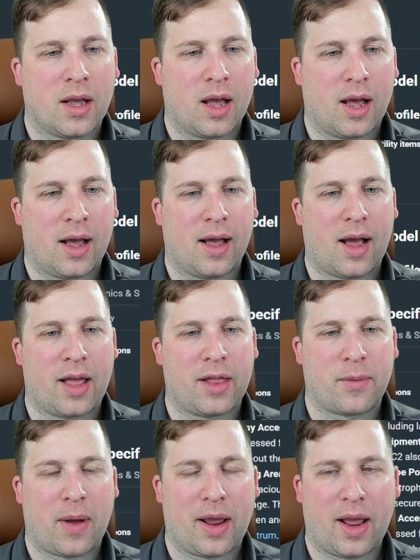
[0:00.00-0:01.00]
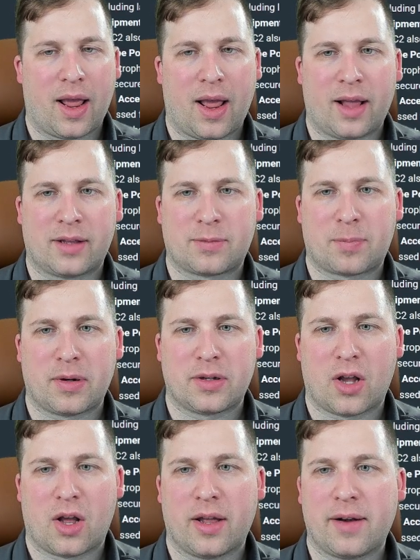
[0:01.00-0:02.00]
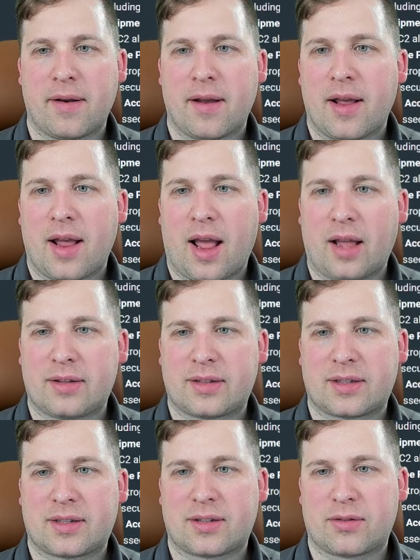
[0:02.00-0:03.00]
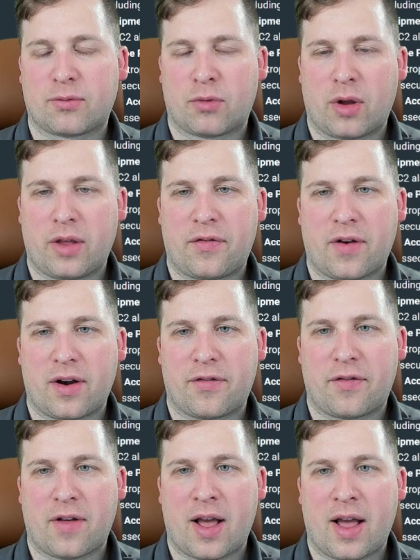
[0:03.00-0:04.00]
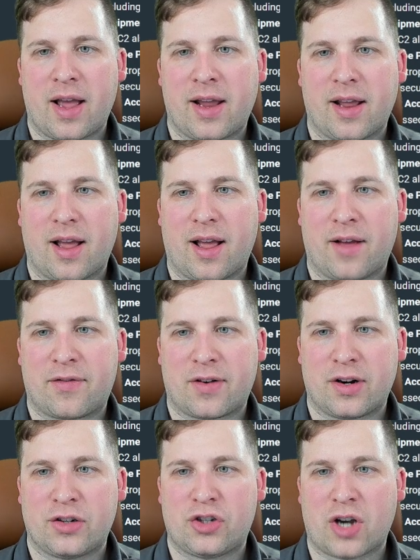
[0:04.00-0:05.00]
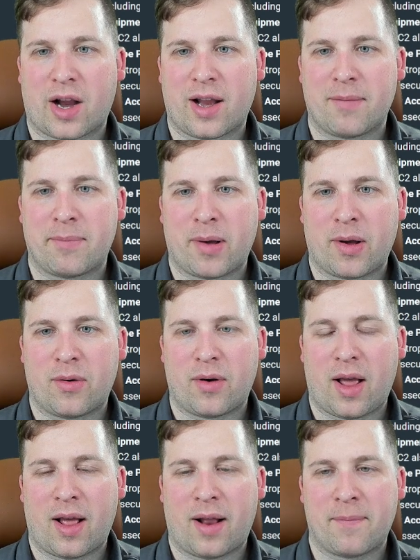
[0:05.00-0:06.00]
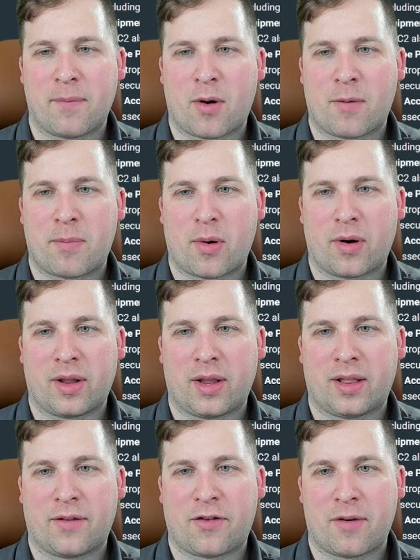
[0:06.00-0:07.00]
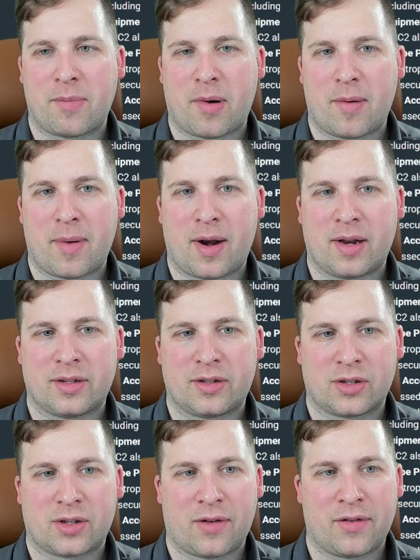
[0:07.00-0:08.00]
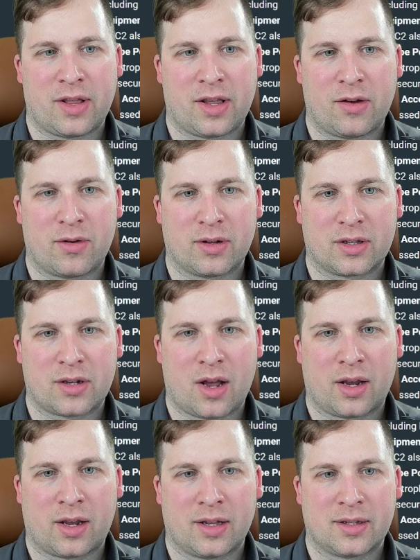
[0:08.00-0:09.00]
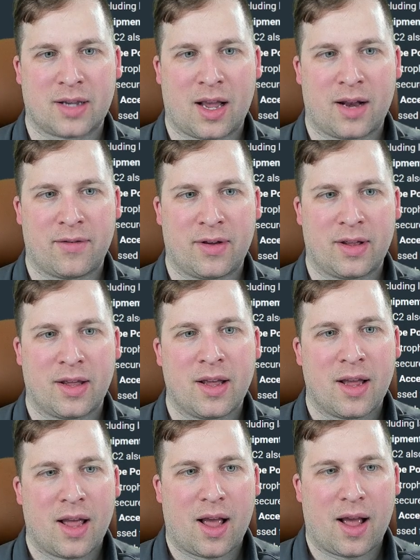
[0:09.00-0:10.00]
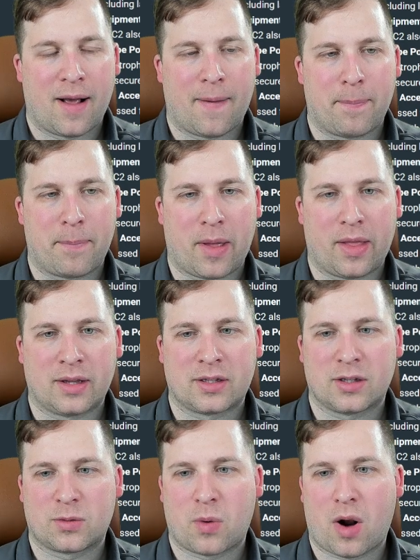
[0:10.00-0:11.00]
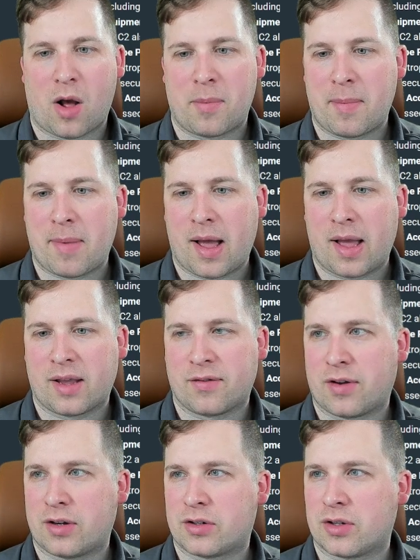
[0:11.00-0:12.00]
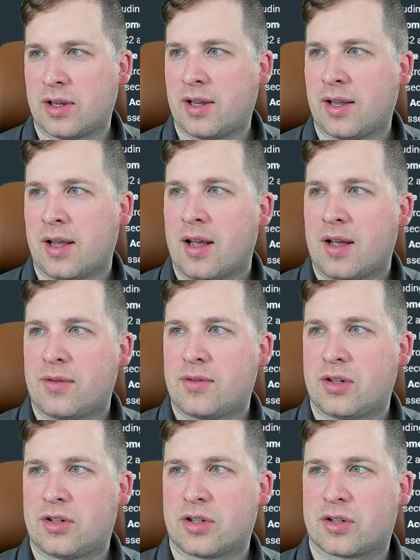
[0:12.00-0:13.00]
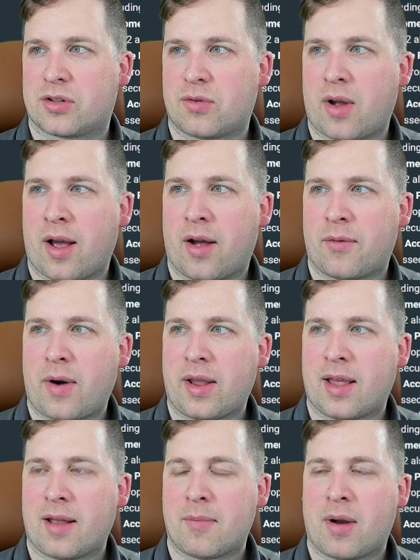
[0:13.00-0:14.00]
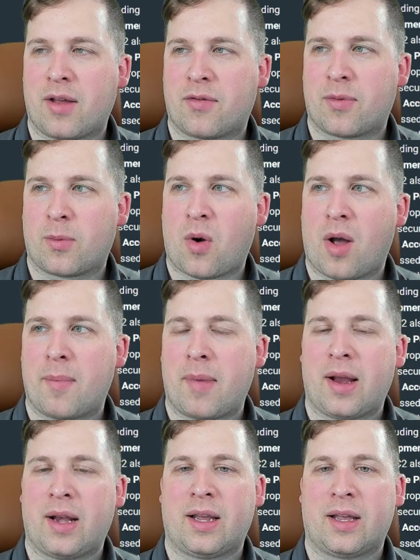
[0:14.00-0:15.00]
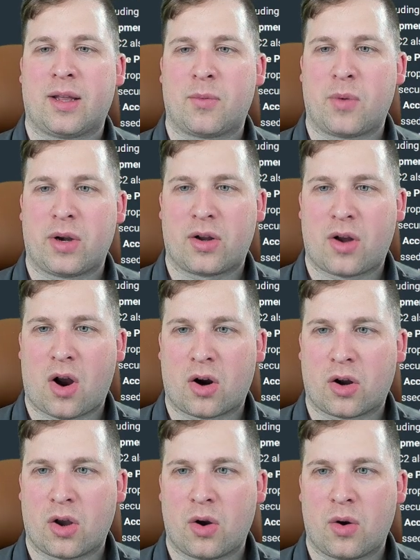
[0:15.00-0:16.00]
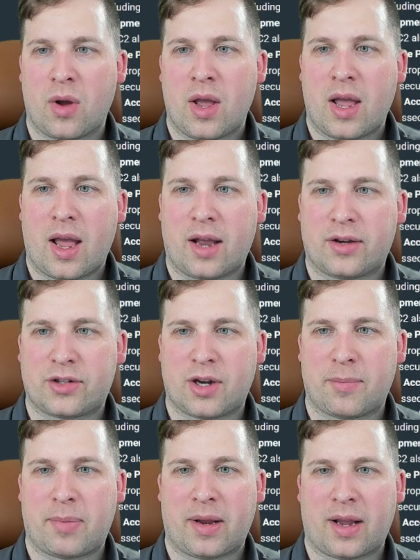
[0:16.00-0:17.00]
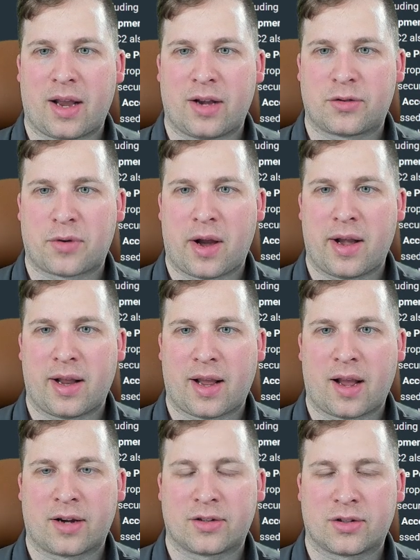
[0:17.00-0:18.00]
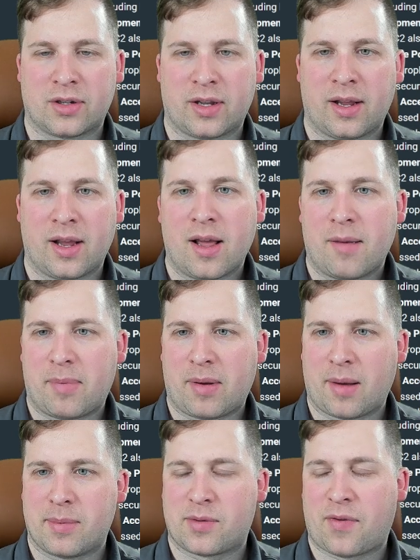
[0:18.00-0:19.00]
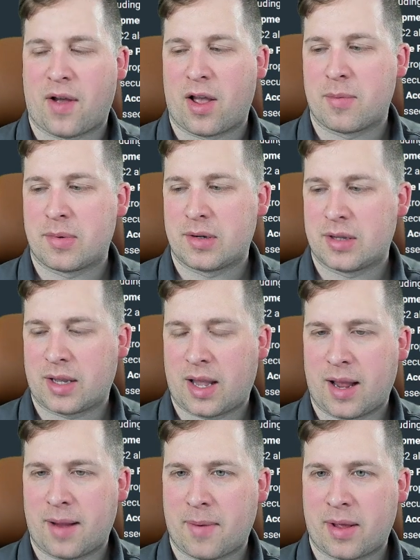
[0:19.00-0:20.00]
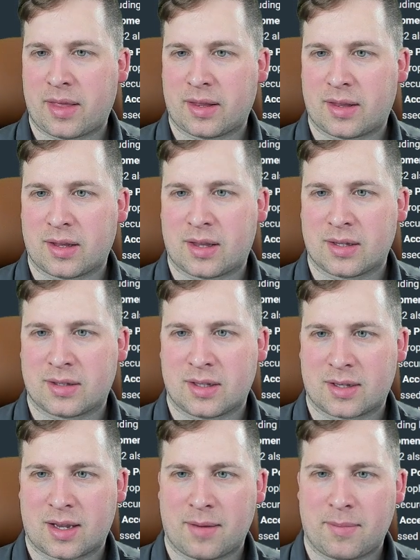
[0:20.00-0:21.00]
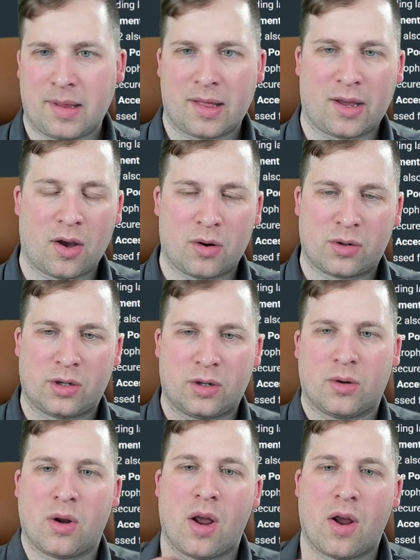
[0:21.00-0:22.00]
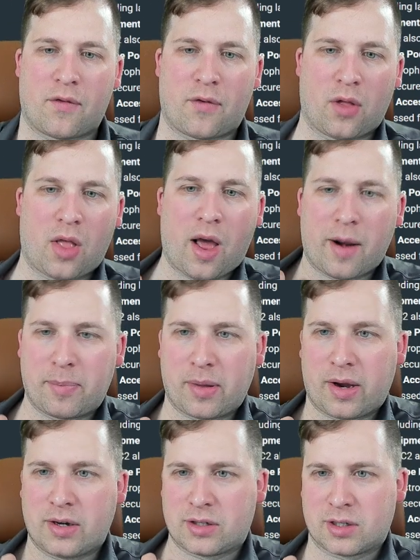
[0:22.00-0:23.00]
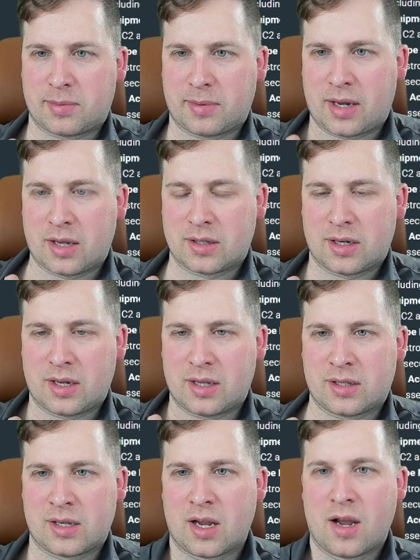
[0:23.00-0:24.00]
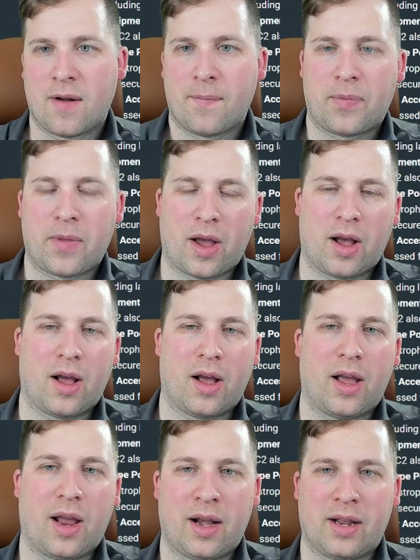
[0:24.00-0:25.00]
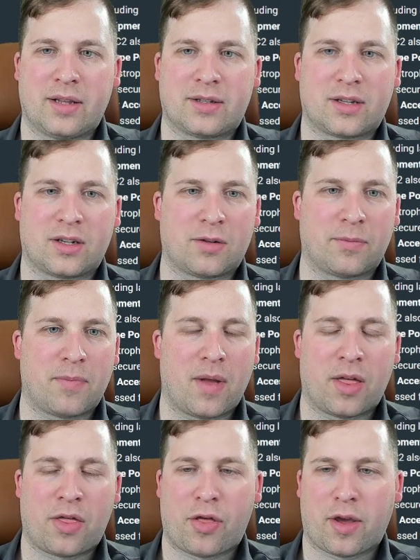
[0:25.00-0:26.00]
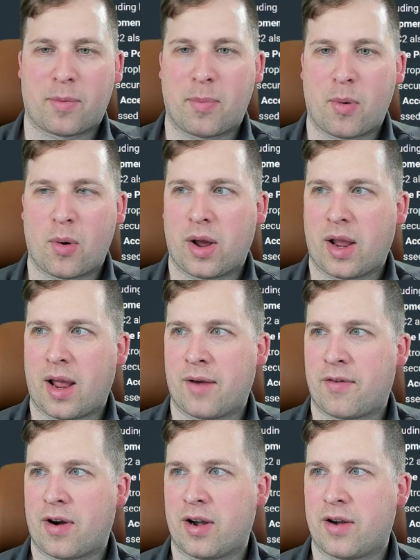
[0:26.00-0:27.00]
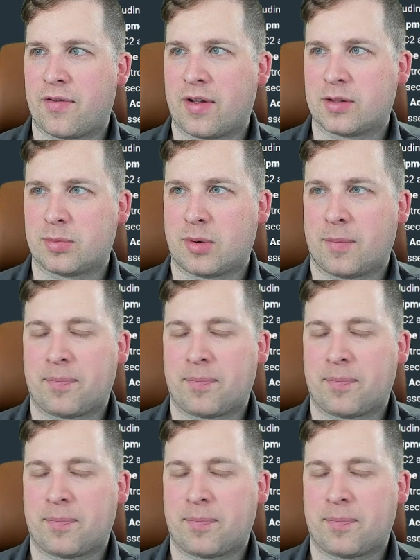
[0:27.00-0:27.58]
Either way, it's pretty solid. It's really fun to fly for a giant boat, and more importantly, the fun part about it is just everything you can stock inside of it. But this is what I'll be buying eventually, to just rake in money from quant mining, and then when cargo and shipping and trading actually becomes valuable in the game, I think that this is going to be the go-to for a lot of players, just because it is such a thick boy and very defensible.